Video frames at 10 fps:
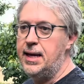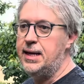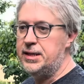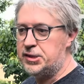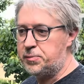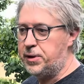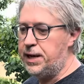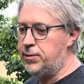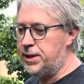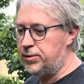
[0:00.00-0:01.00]
in the
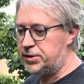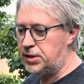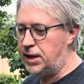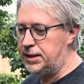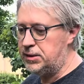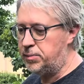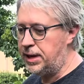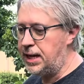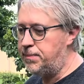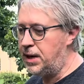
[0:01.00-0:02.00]
spring when they were starting to break